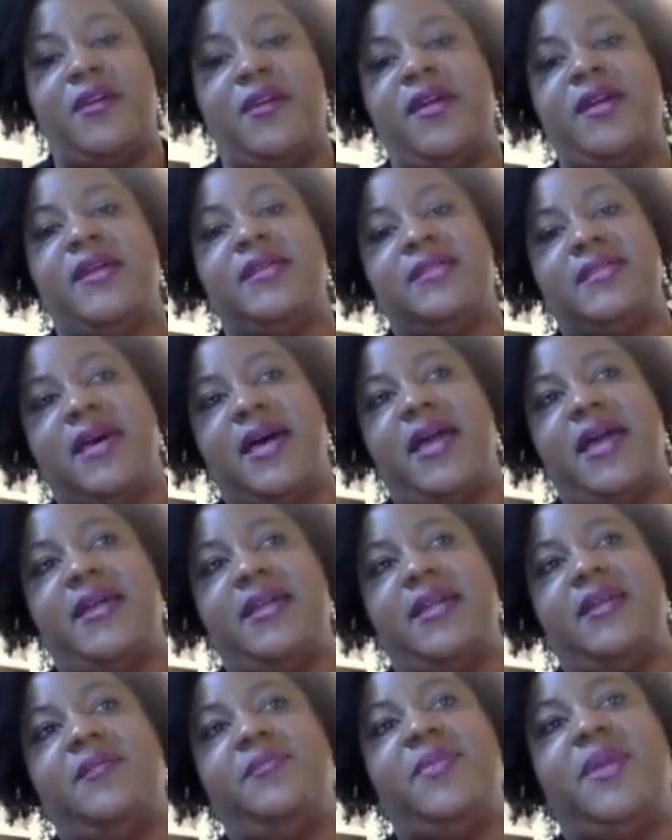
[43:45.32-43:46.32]

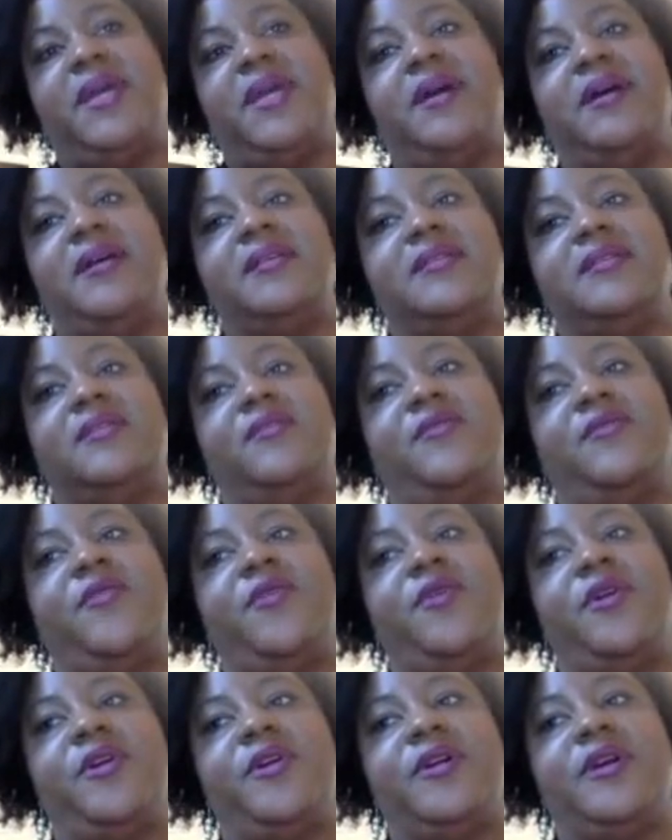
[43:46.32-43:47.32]
anxiety, because
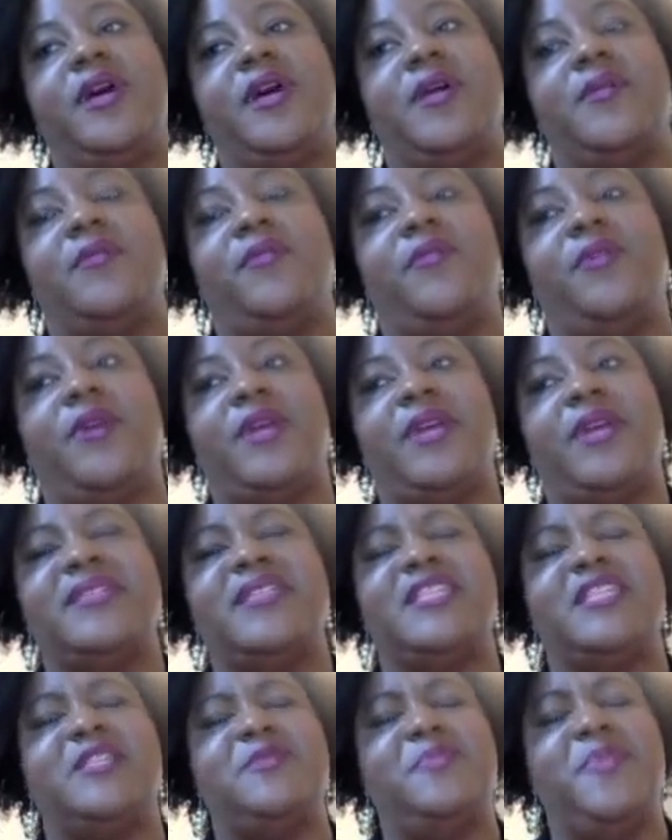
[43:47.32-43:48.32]
for kids,
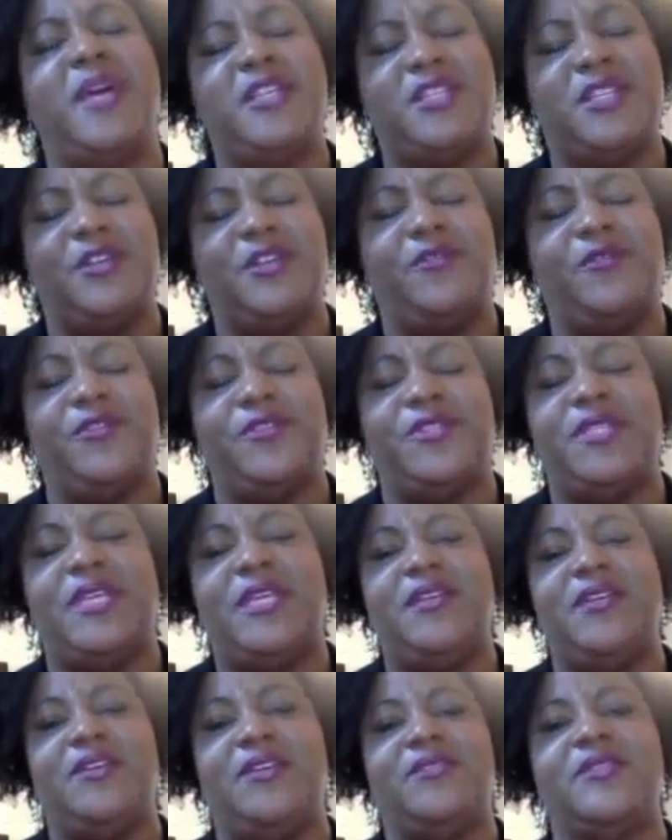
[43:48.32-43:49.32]
especially for
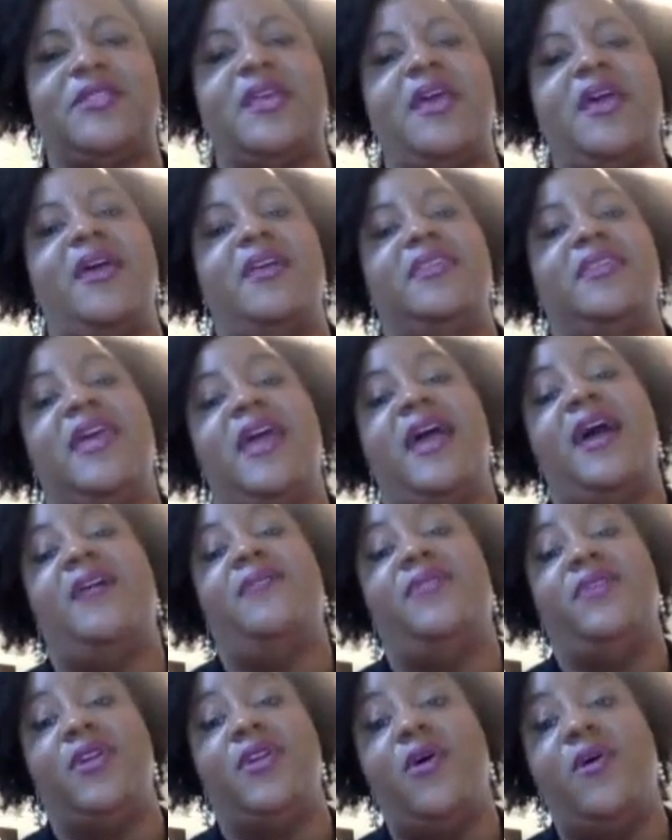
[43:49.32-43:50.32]
seniors, they
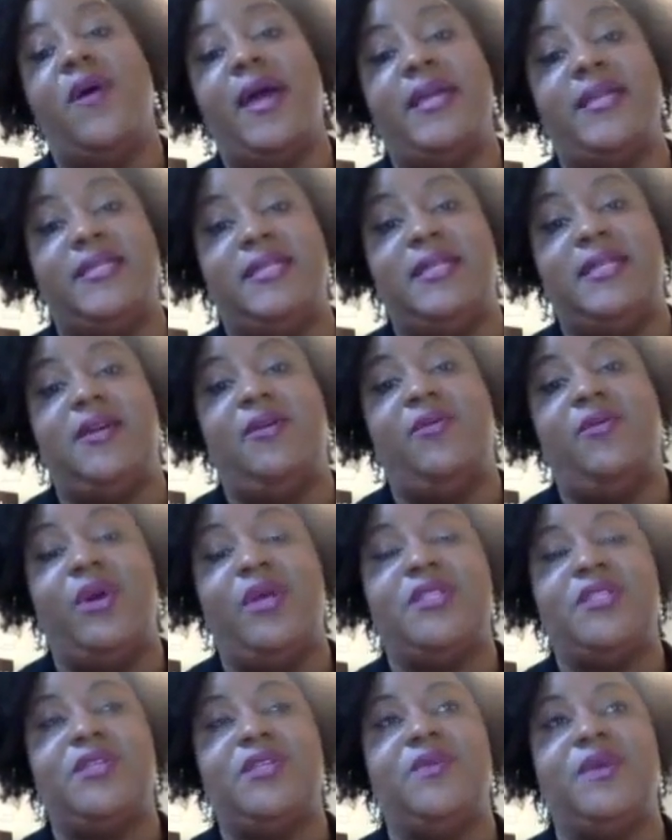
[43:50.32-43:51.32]
have no idea
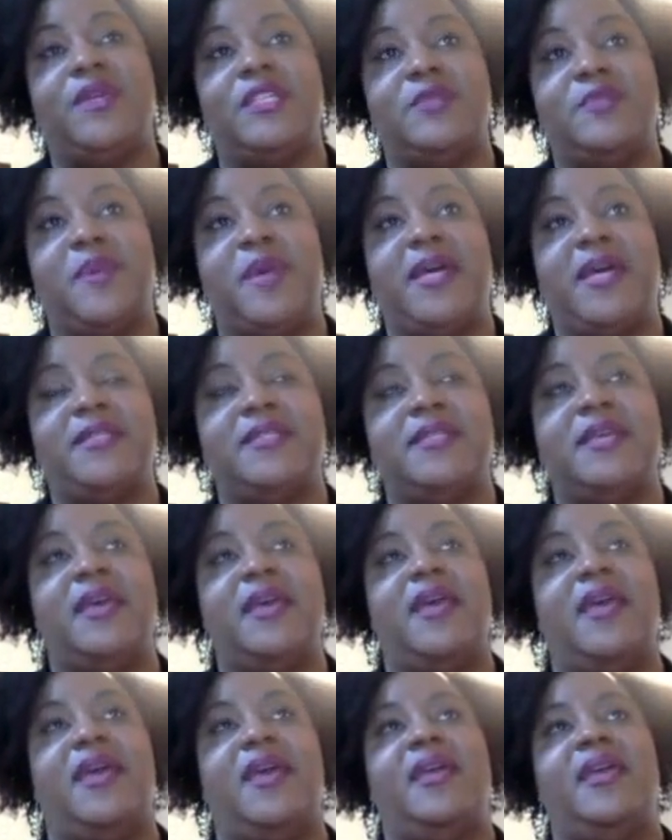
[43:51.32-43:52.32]
what to expect
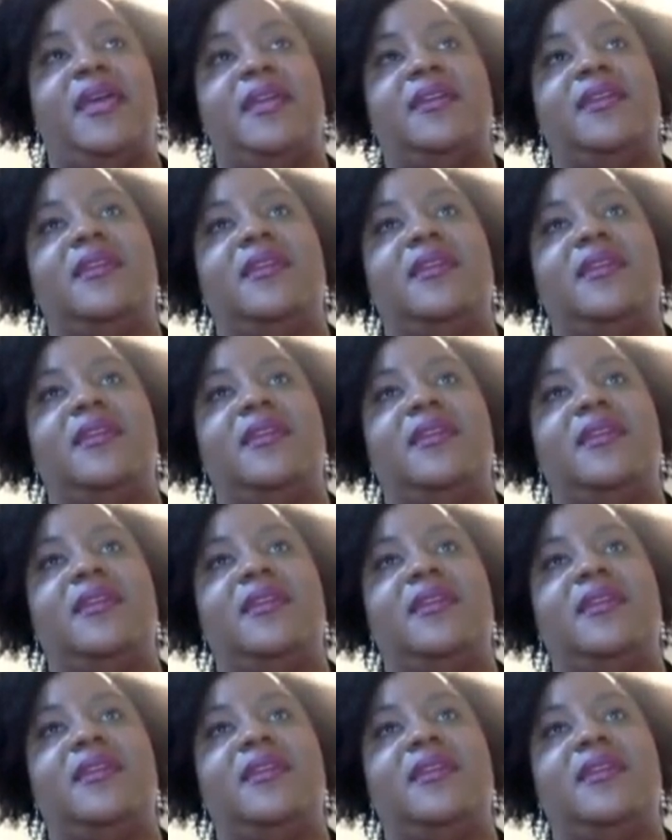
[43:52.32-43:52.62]
in,